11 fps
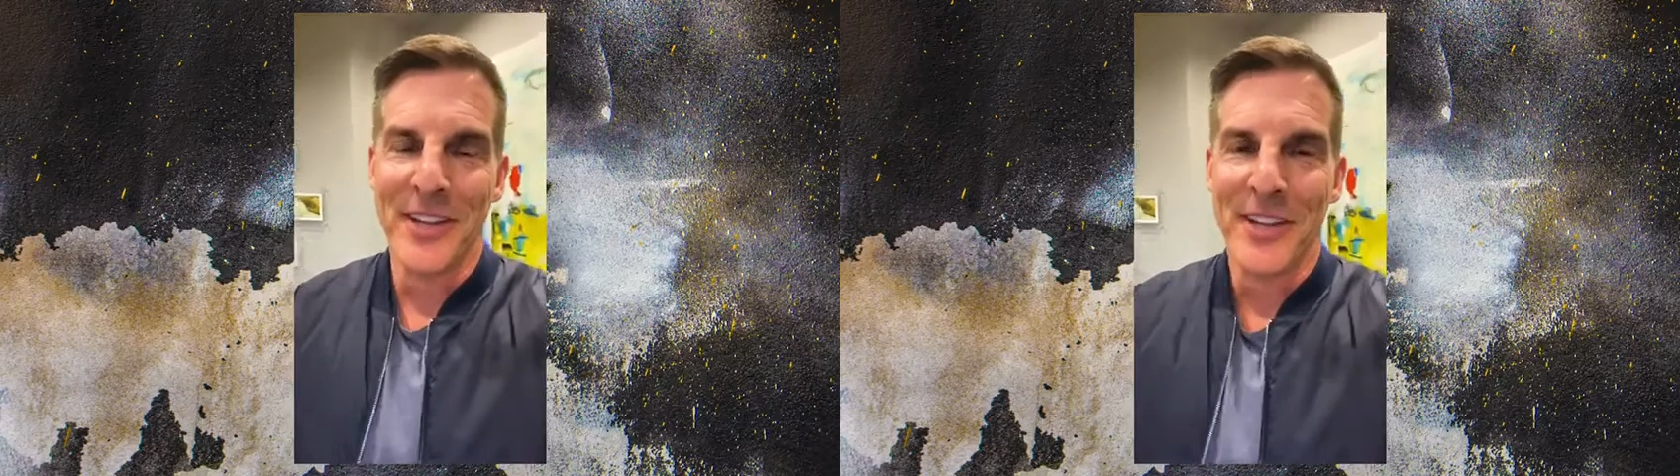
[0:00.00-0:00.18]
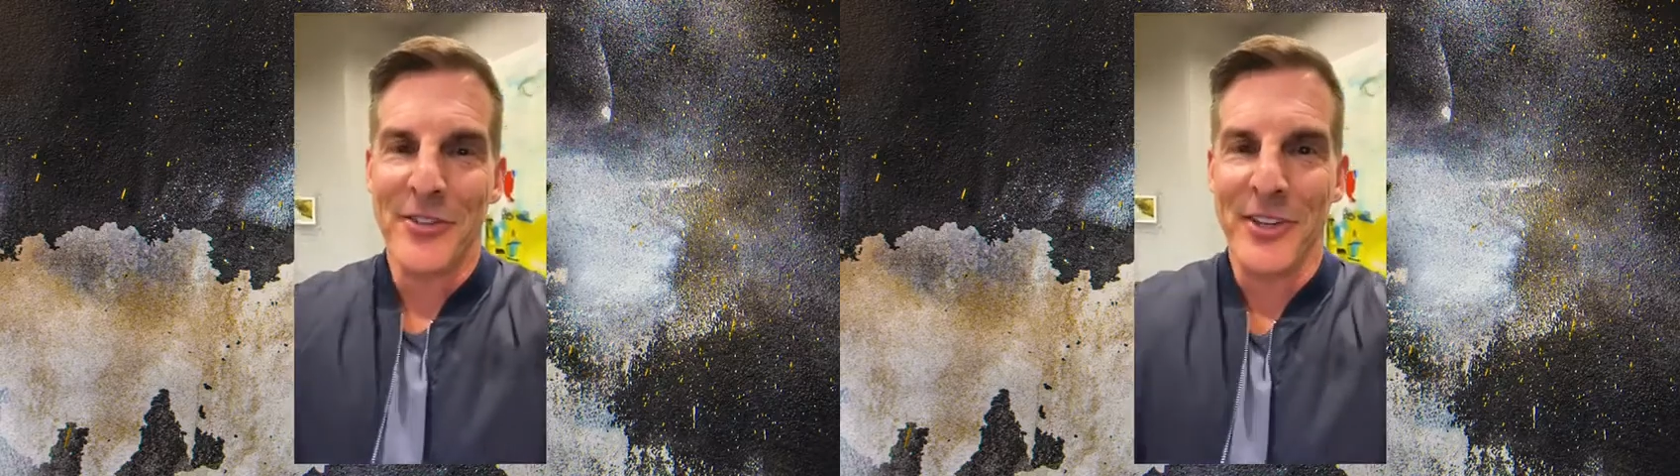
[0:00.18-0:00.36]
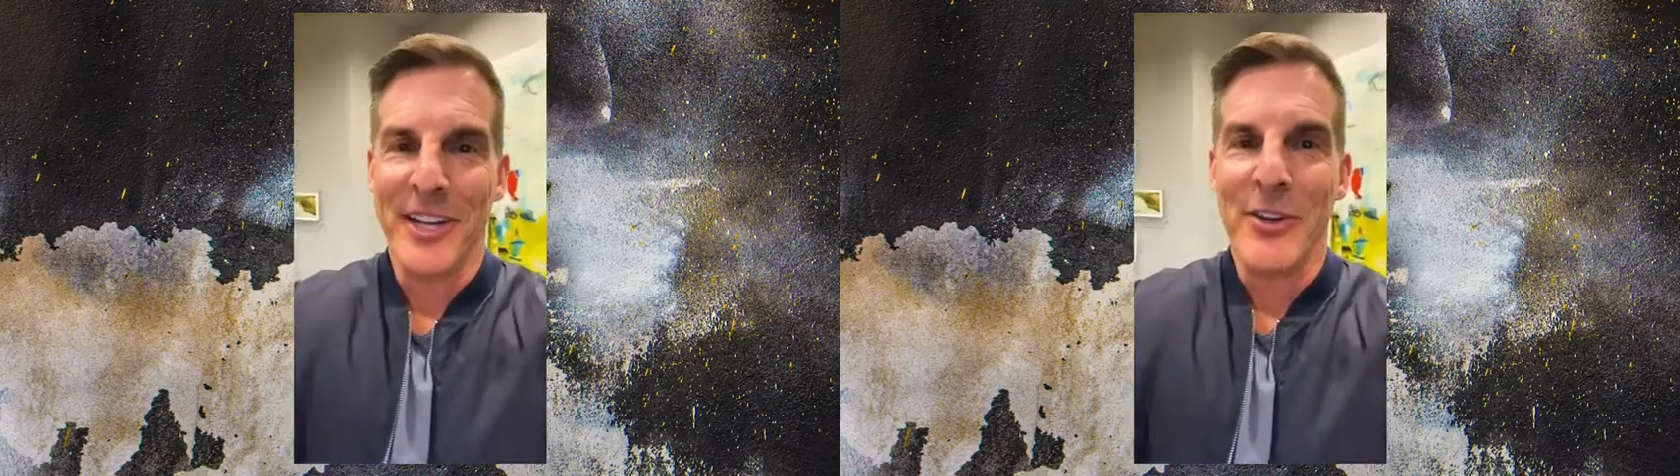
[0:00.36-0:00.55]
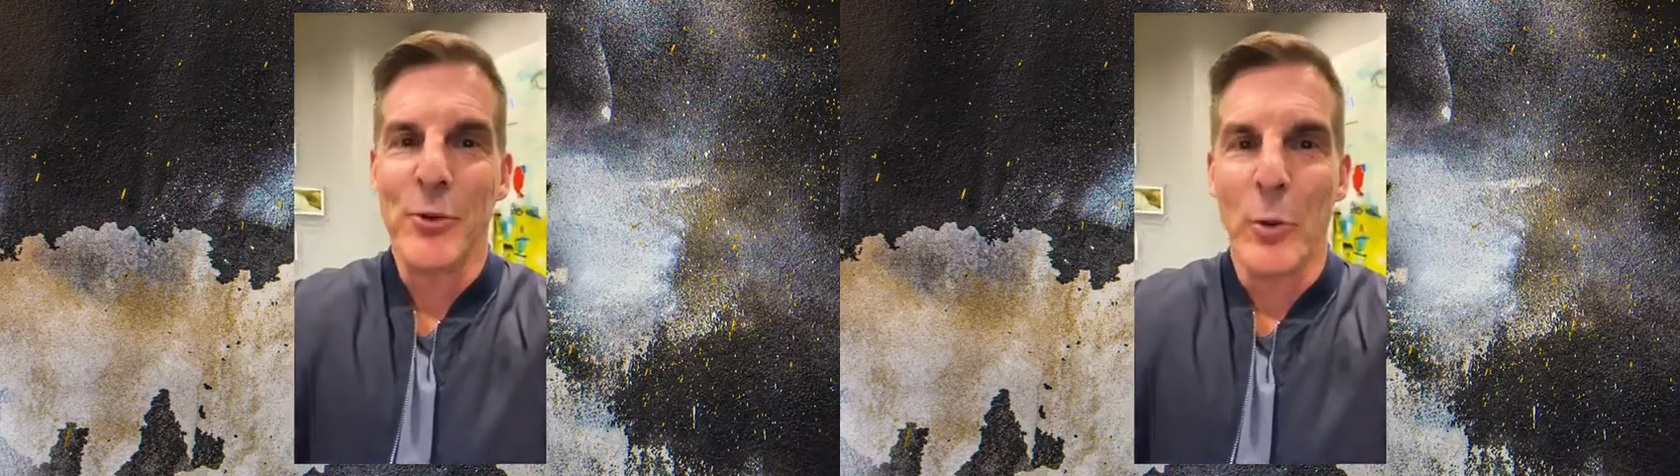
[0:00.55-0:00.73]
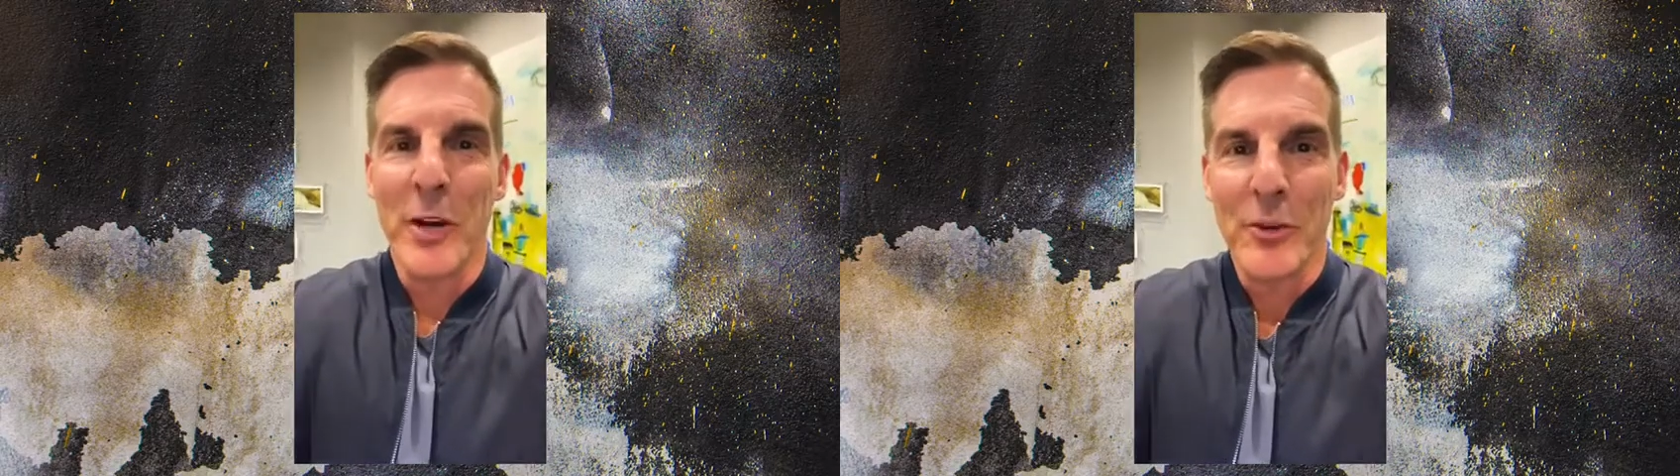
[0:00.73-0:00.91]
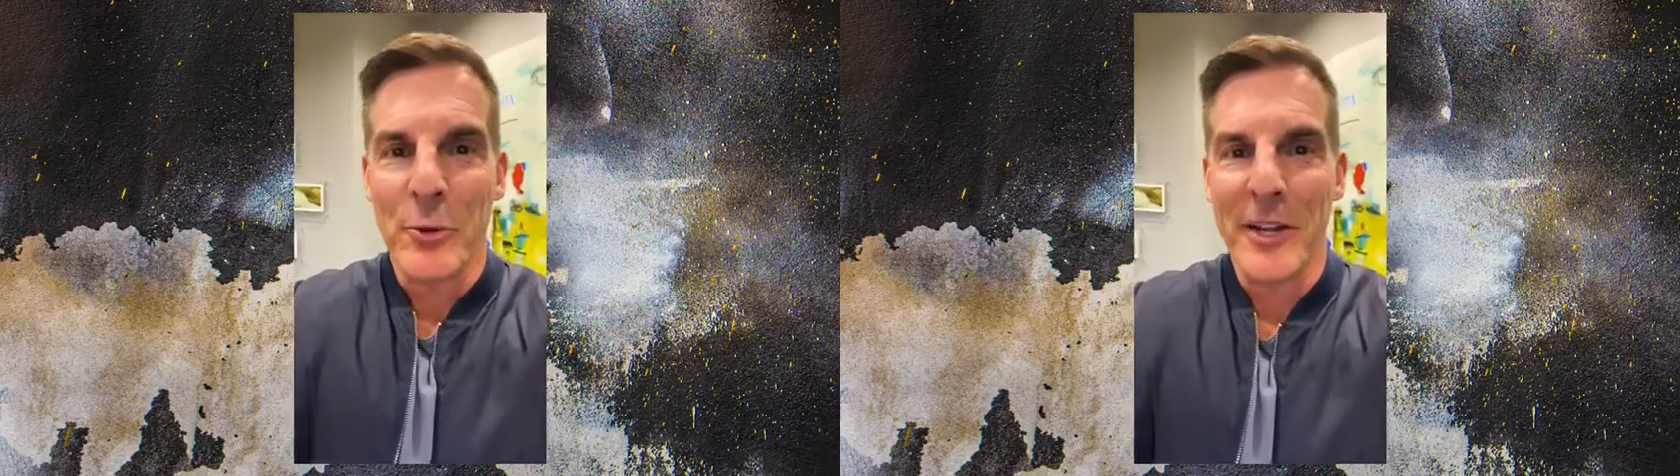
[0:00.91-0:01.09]
See you at
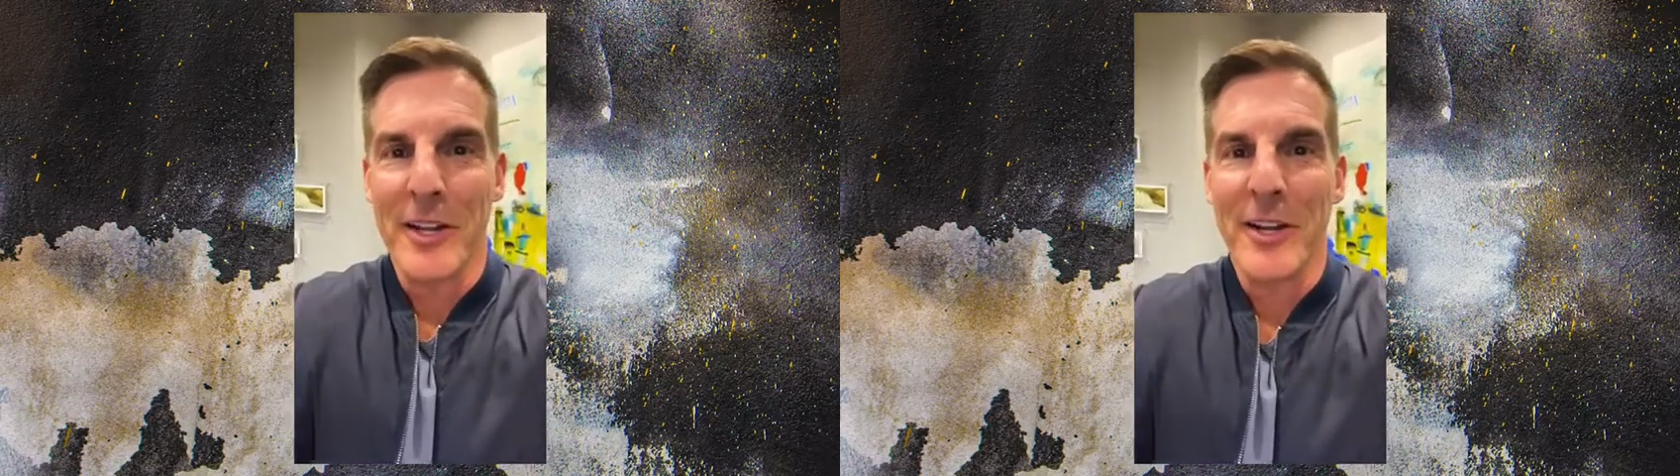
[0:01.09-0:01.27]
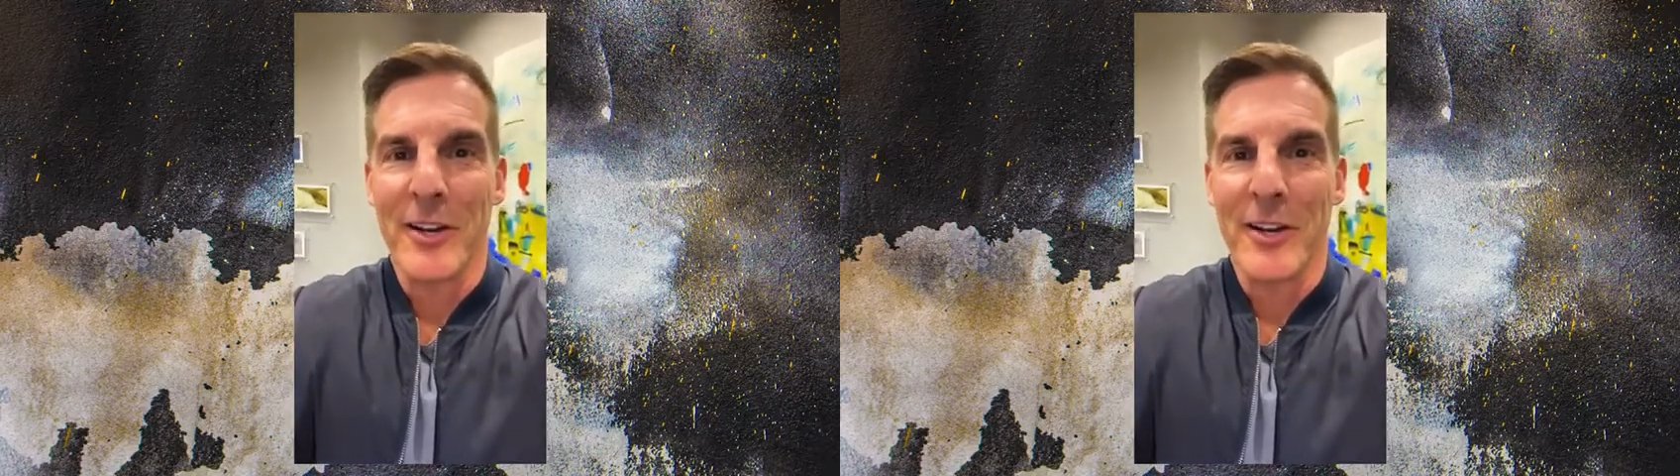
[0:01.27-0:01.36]
2020